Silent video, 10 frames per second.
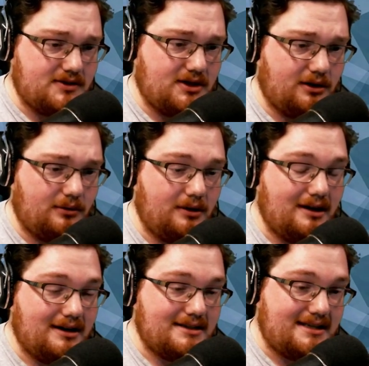So
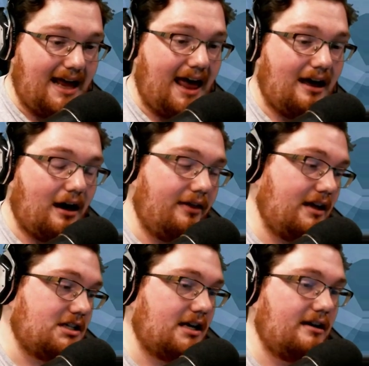today on
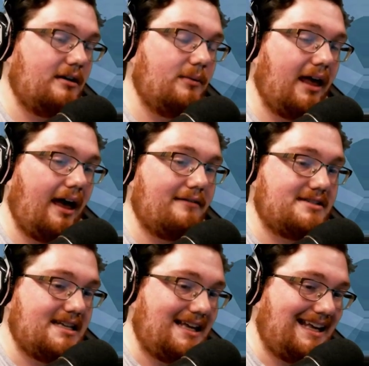the agenda, we have
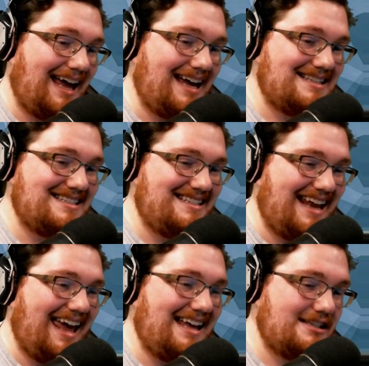C E S
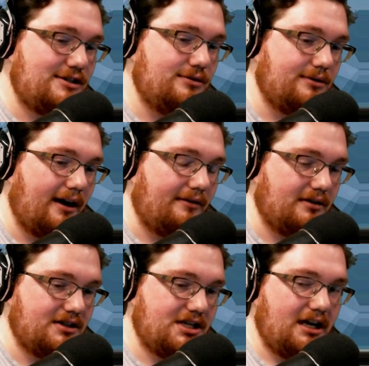Day two
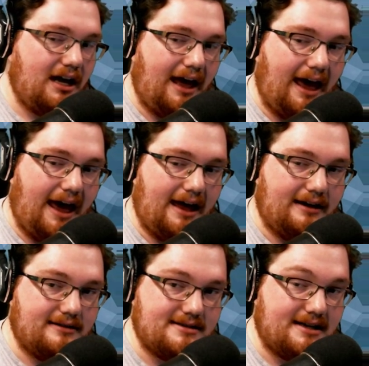coverage and,